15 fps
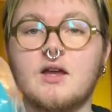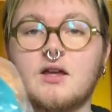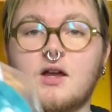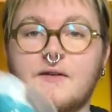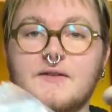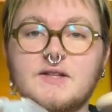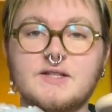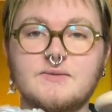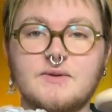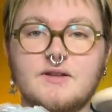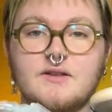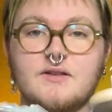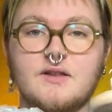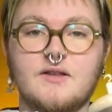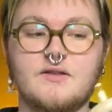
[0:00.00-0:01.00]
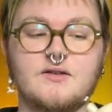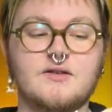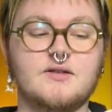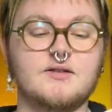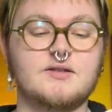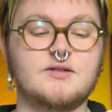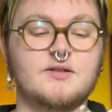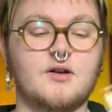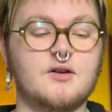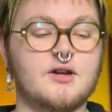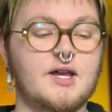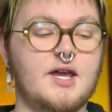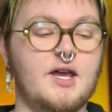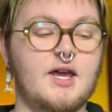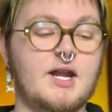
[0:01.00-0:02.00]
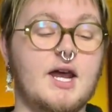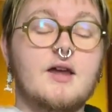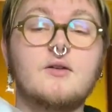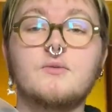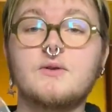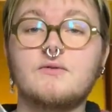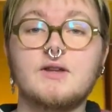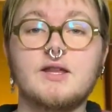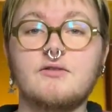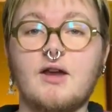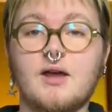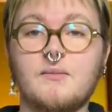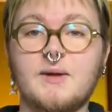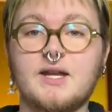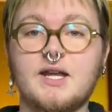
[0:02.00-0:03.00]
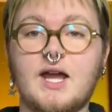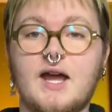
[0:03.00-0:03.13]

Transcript: got this with the starter kit, and I would really recommend it.